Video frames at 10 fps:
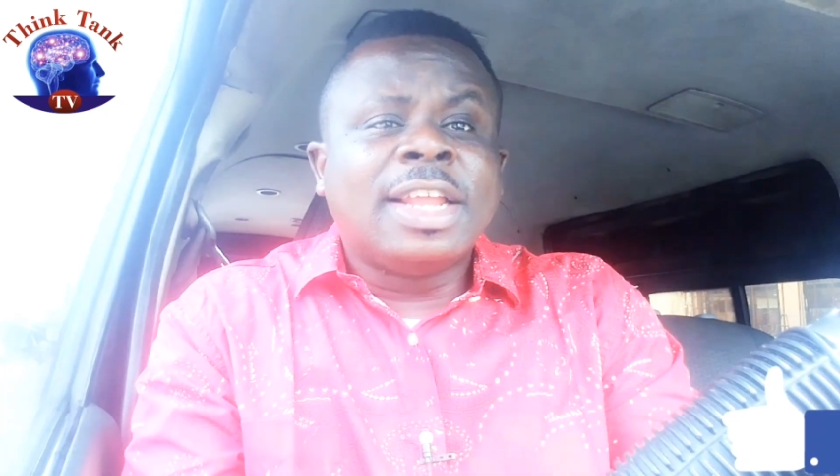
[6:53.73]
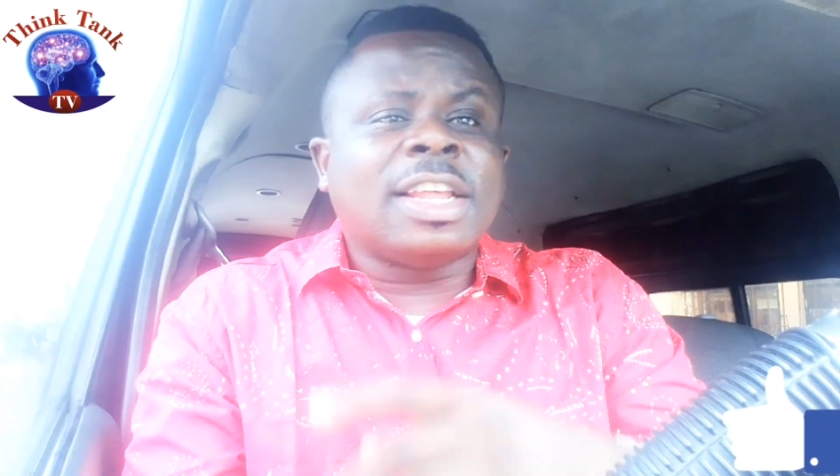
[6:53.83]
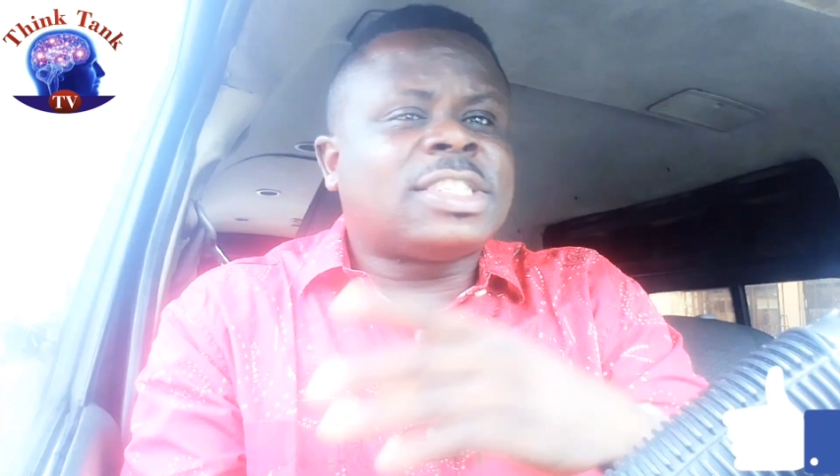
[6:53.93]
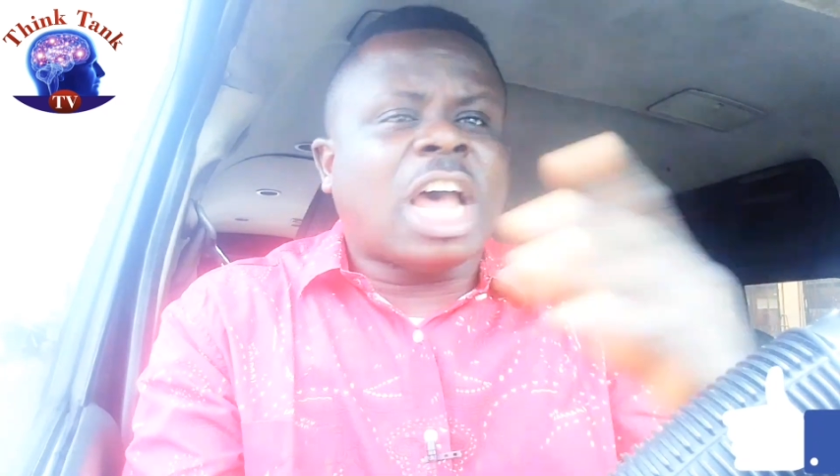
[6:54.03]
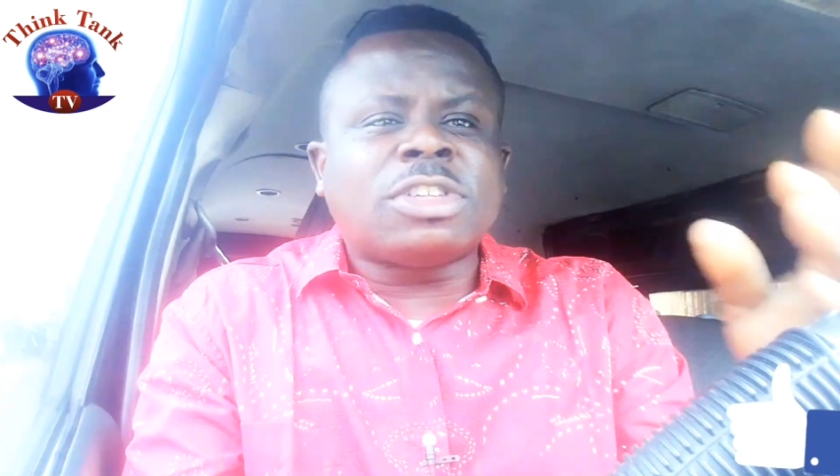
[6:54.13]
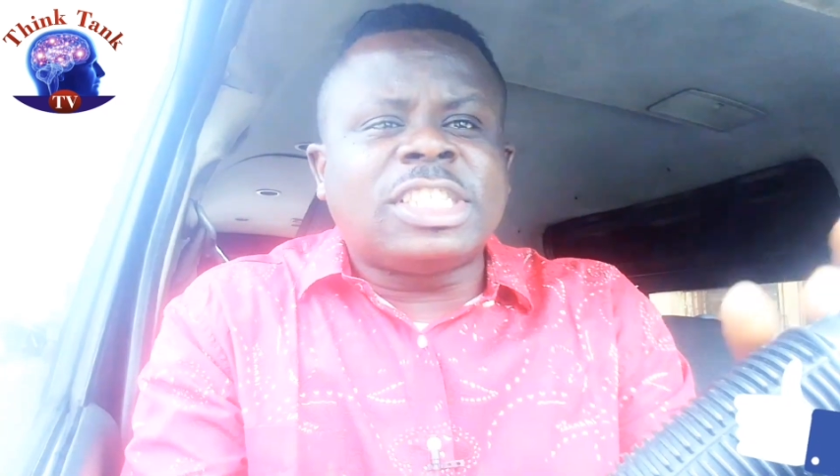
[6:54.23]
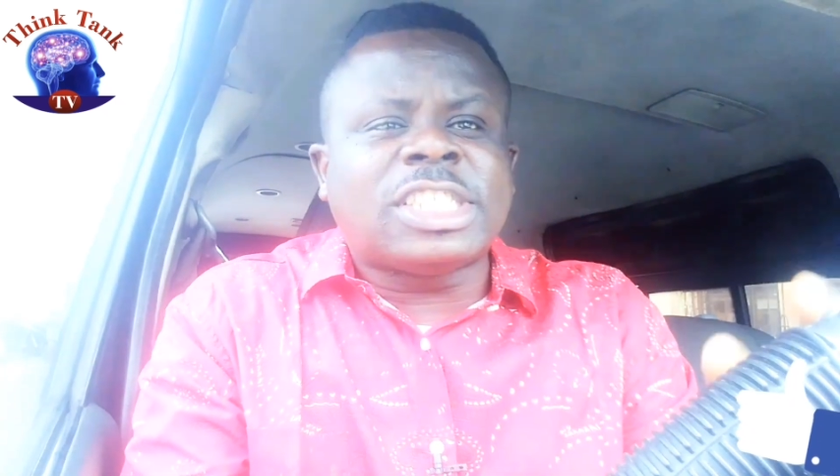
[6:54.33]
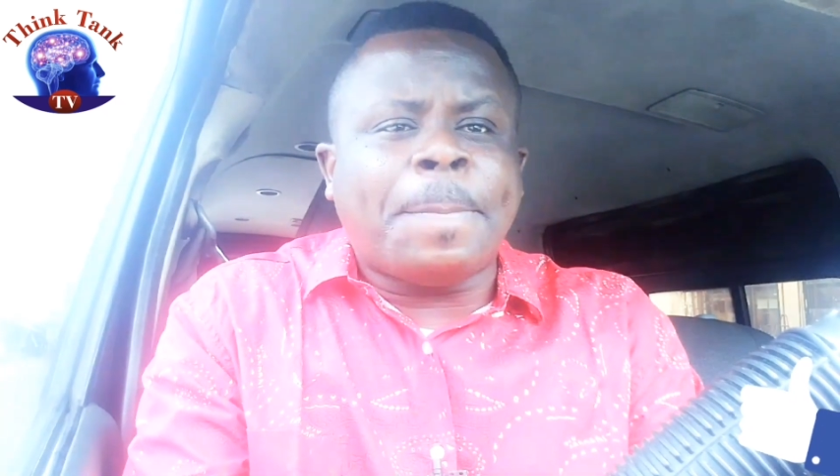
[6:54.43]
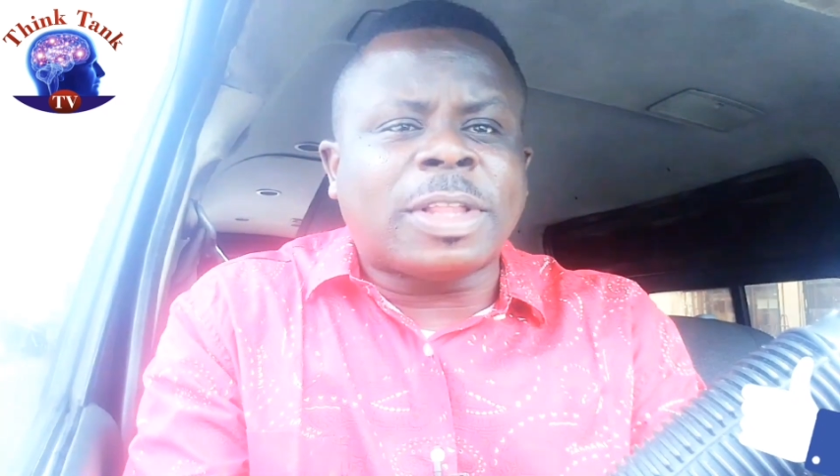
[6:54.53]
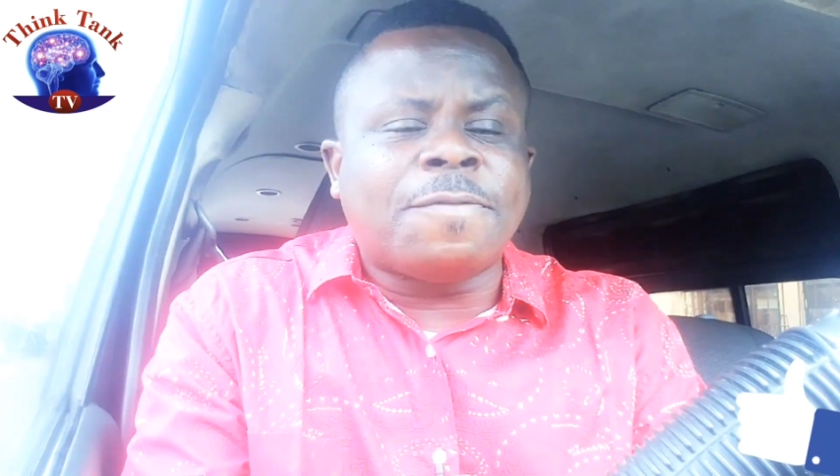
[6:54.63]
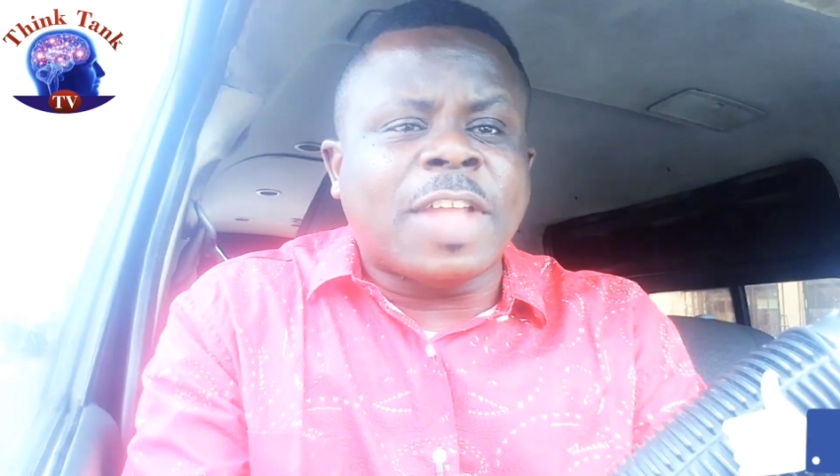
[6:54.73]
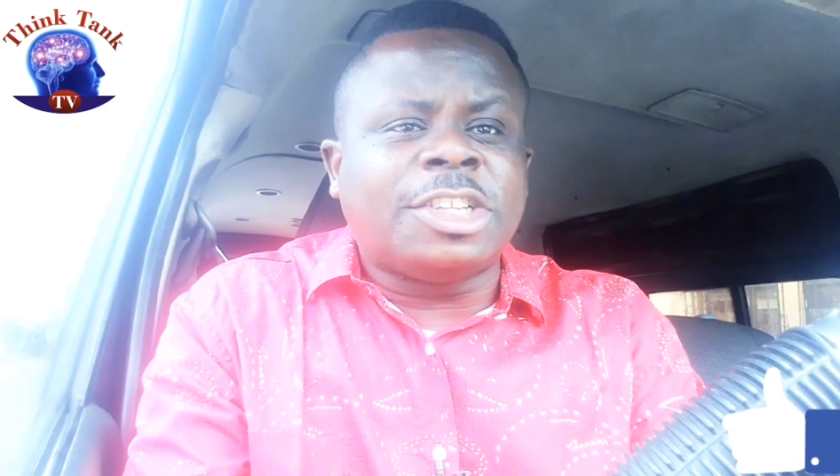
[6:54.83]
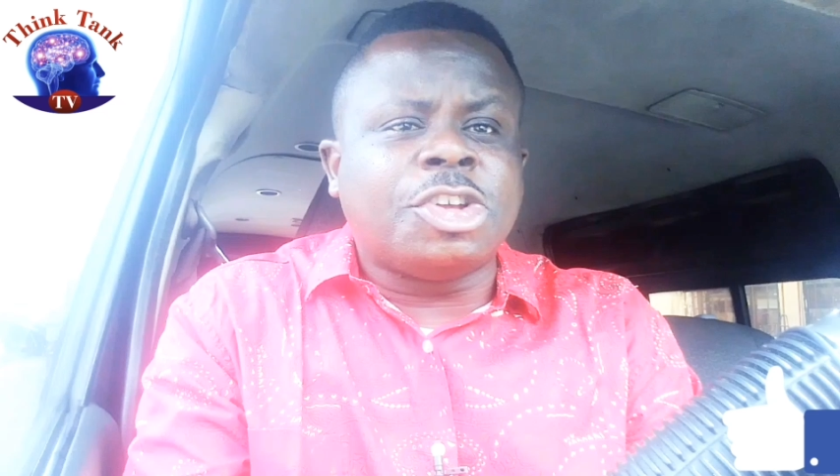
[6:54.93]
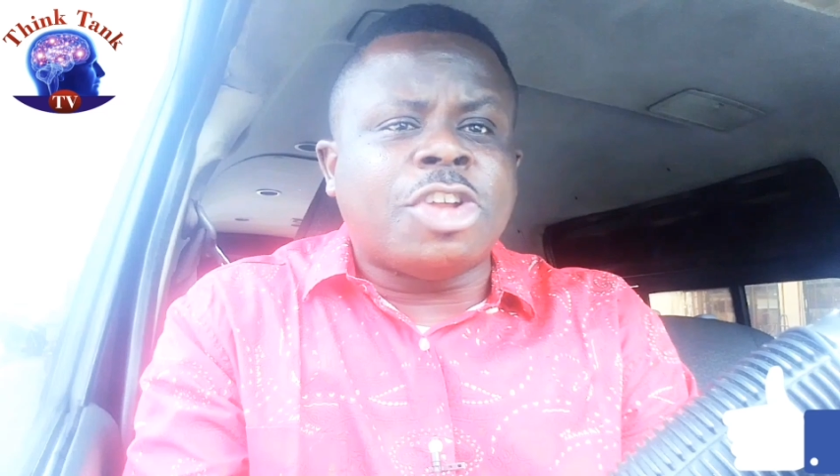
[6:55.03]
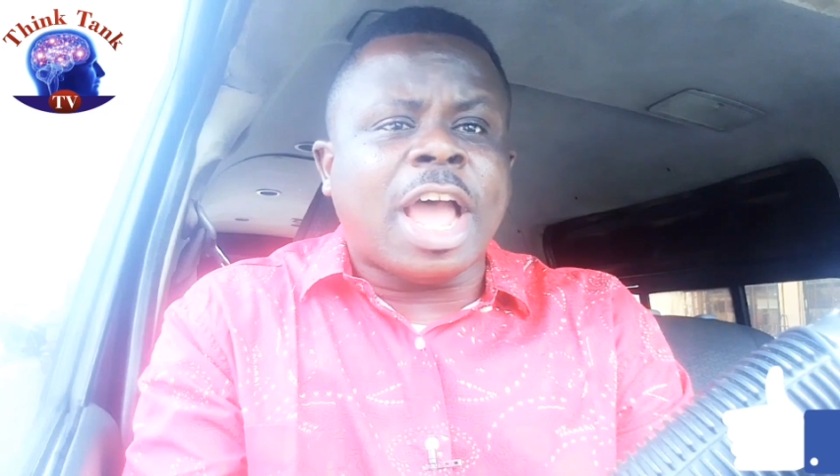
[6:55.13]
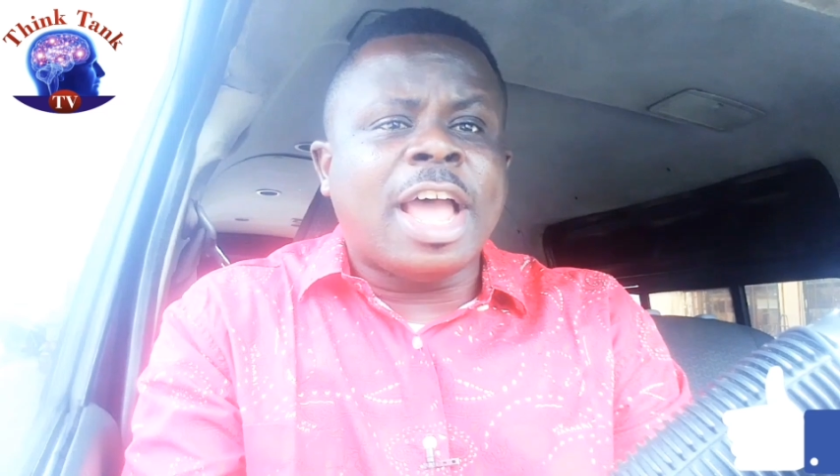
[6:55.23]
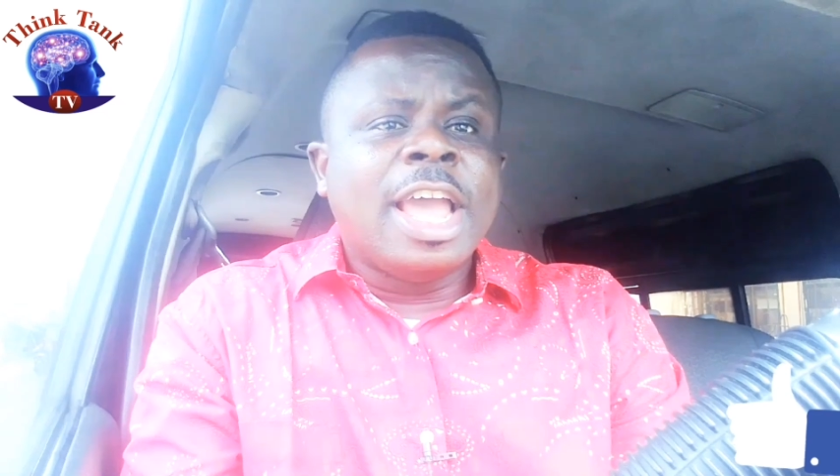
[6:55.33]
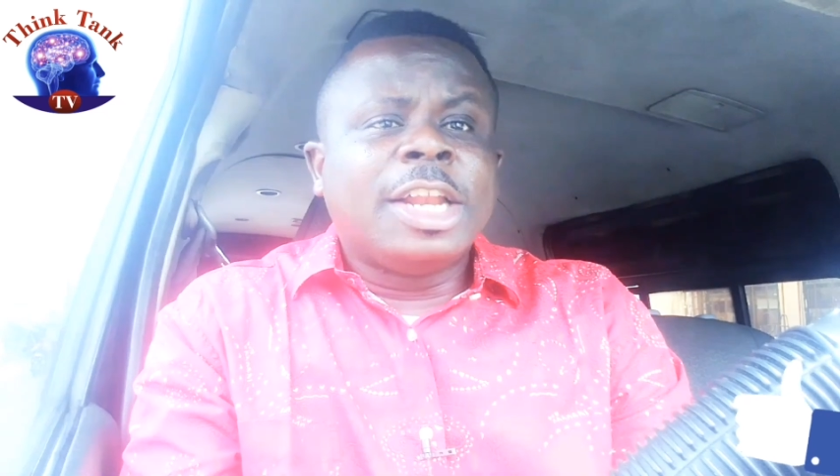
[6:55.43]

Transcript: the southeastern part of Nigeria,